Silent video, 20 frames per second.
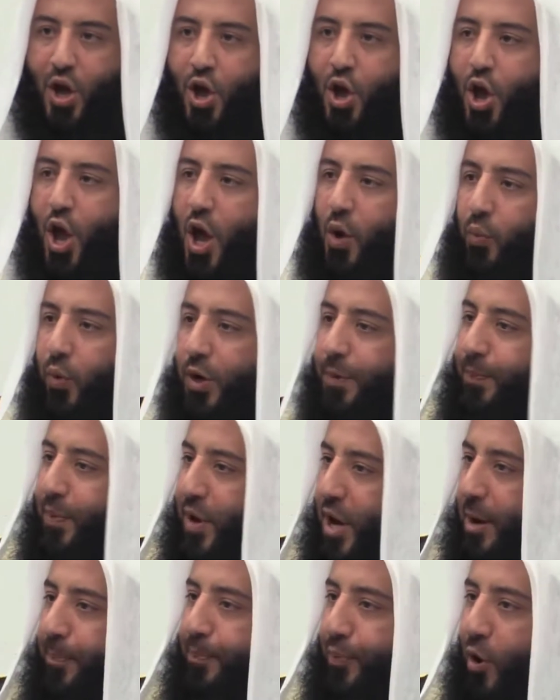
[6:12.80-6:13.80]
It would
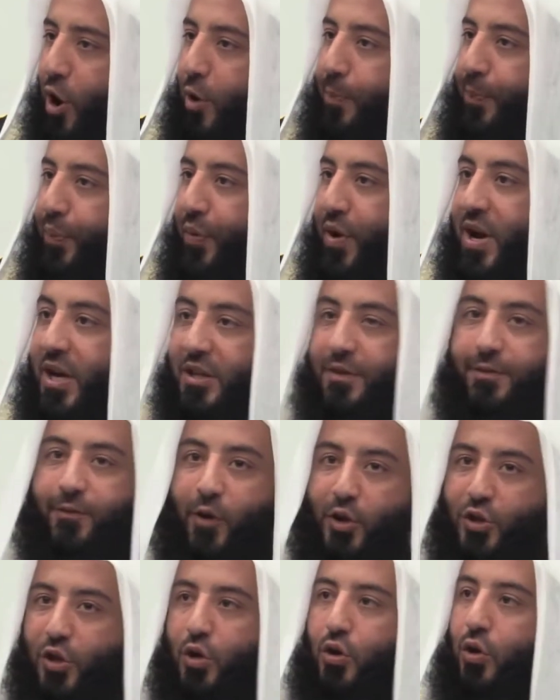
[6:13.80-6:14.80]
be appropriate
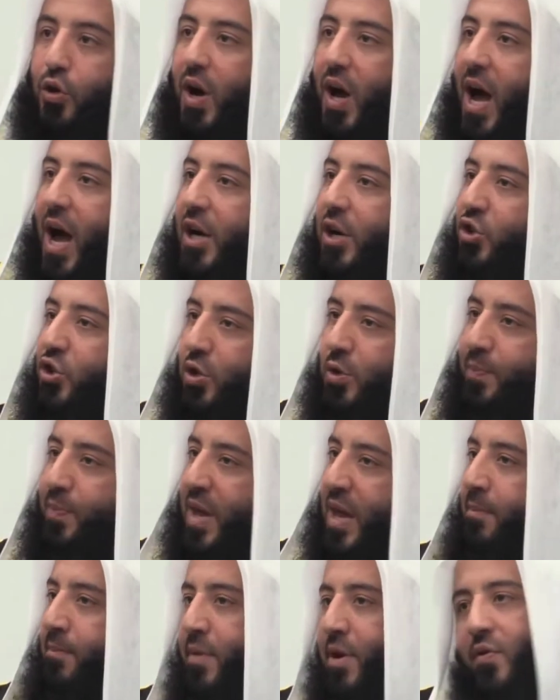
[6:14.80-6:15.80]
for the Quran to
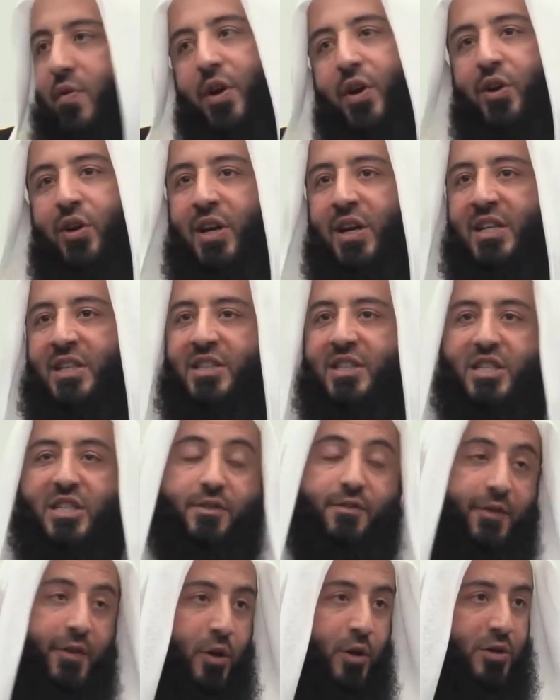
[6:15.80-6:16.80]
be a miracle in
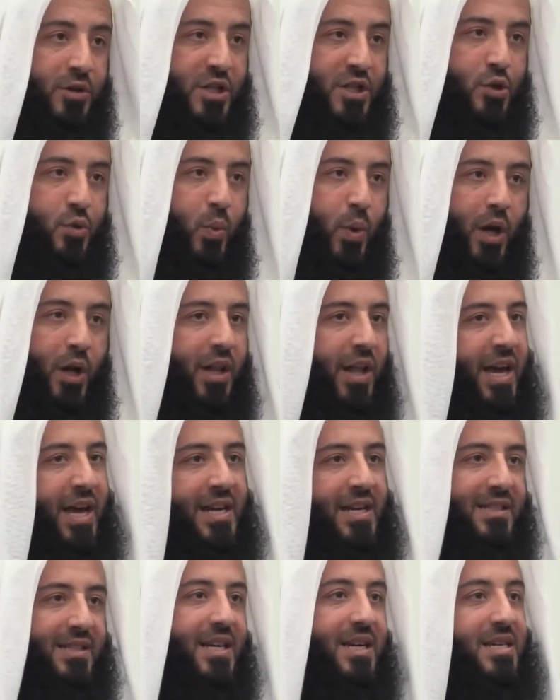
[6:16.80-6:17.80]
this field as well,
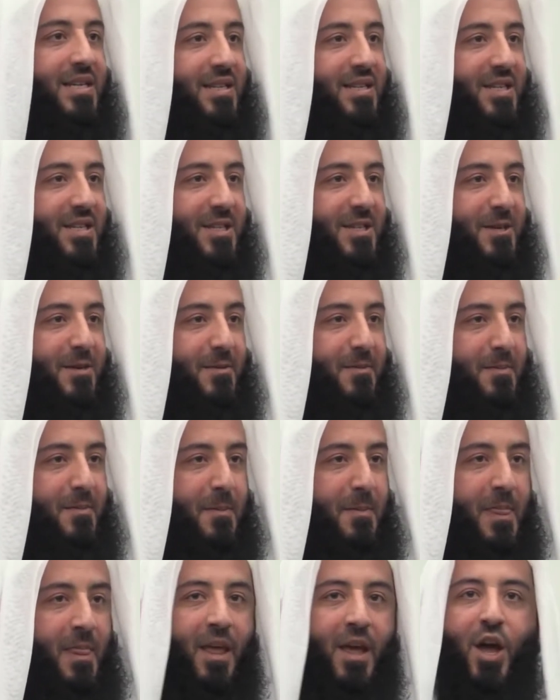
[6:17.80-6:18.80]
and it is.
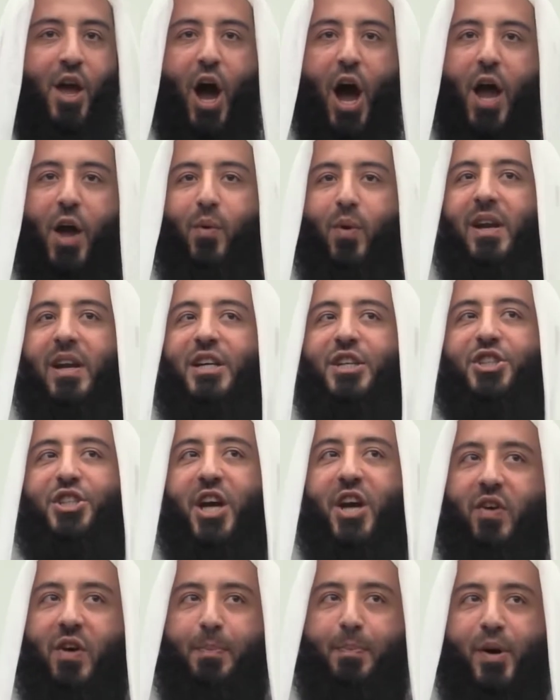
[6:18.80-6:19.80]
I want to
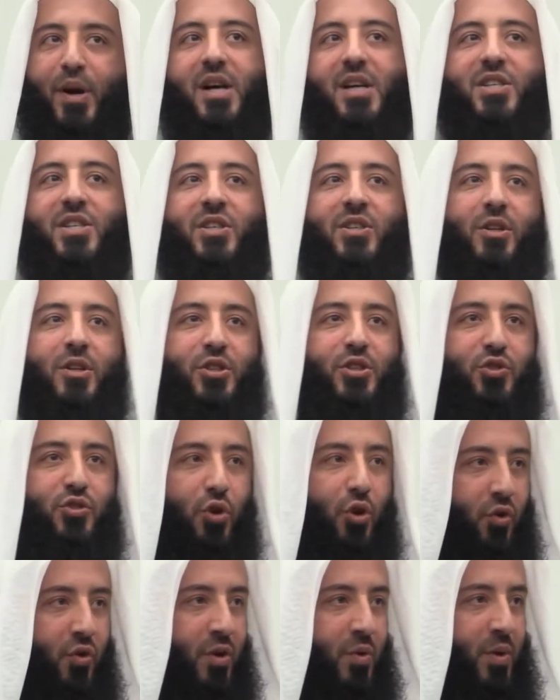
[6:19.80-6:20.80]
share a personal
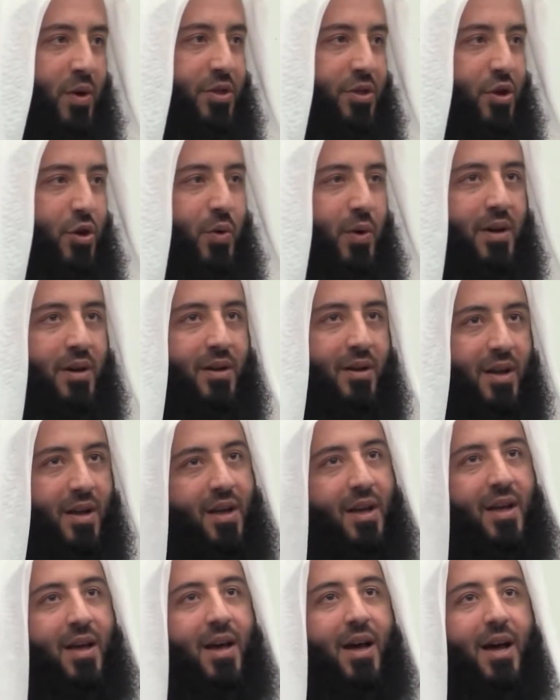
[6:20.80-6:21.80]
story with you,
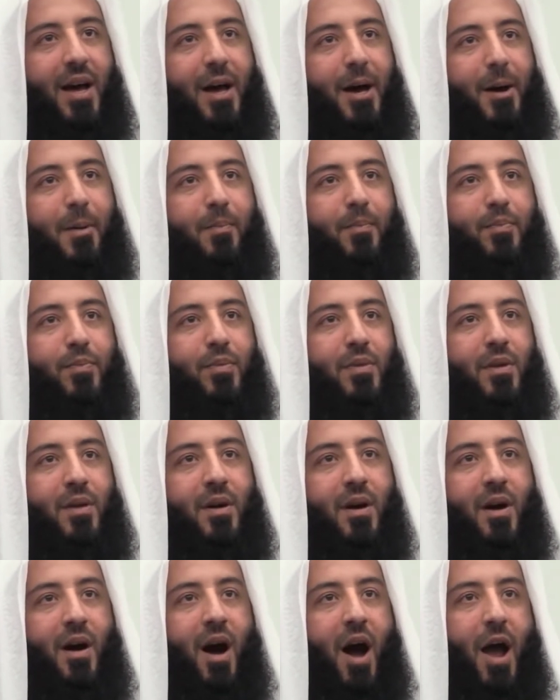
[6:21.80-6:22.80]
and
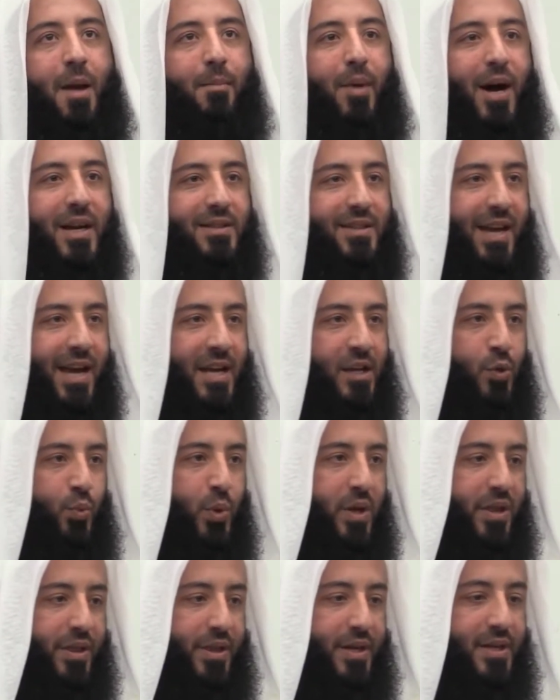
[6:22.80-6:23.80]
I might end
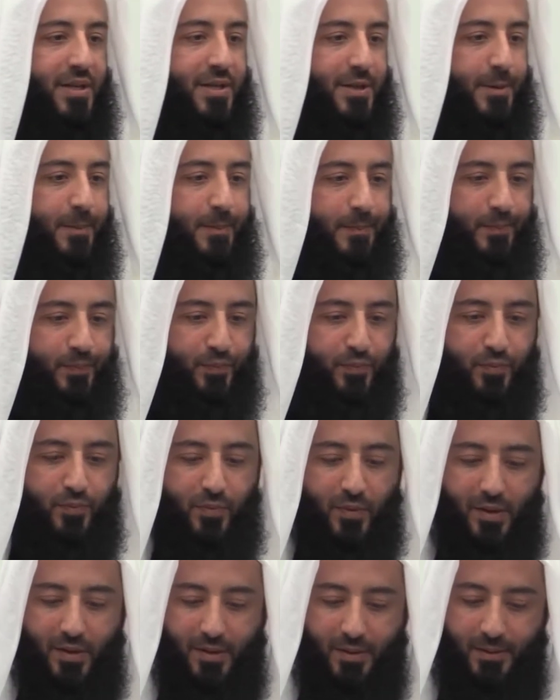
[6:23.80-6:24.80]
with this.
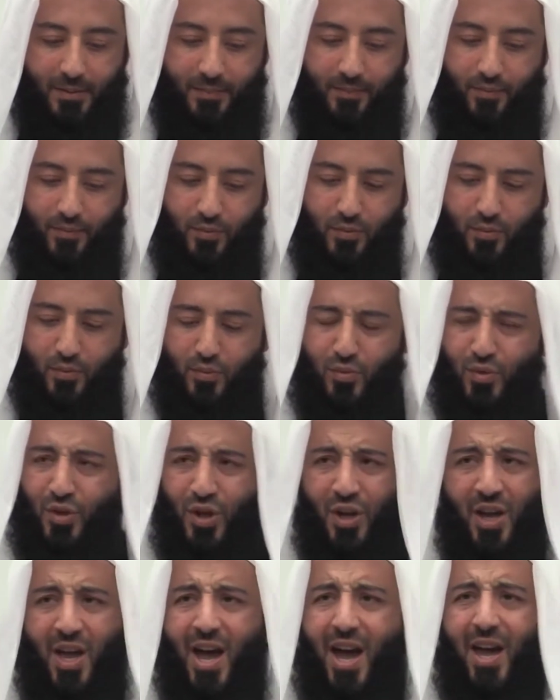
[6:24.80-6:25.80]

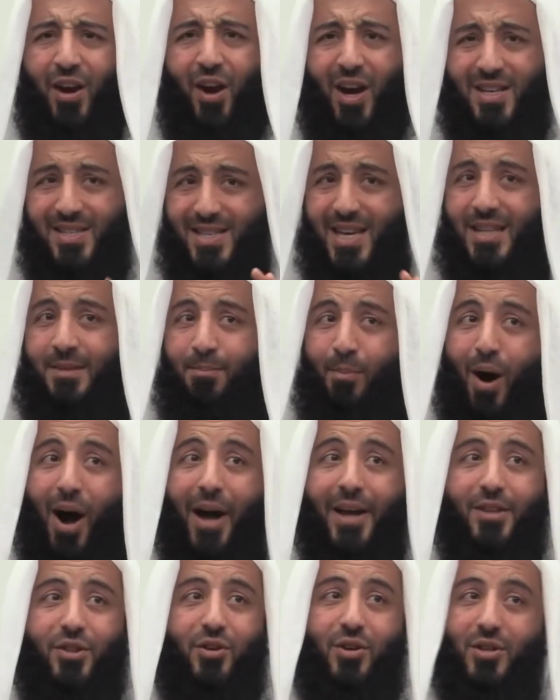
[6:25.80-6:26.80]
And I said
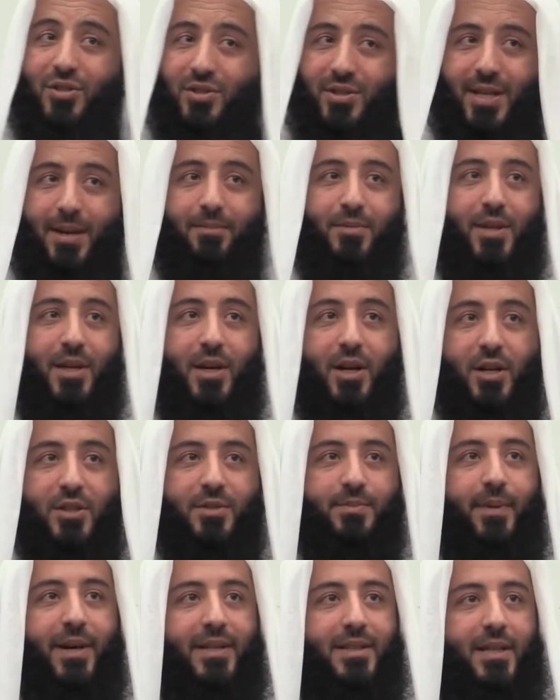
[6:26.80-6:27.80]
might because something
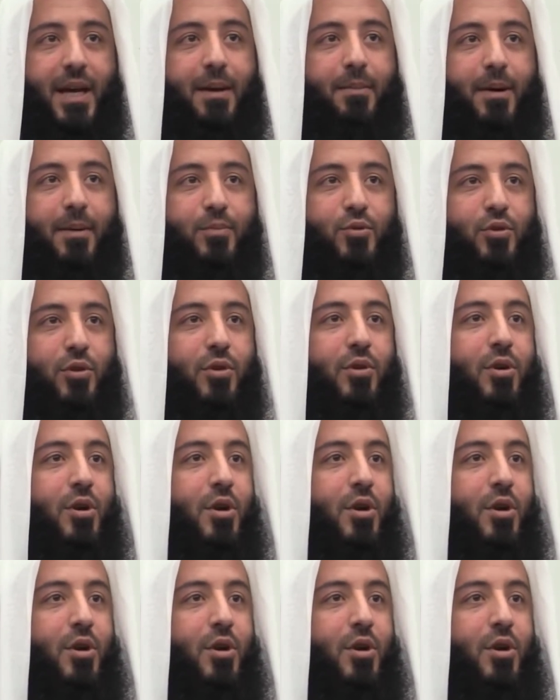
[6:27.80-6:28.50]
else might come up. So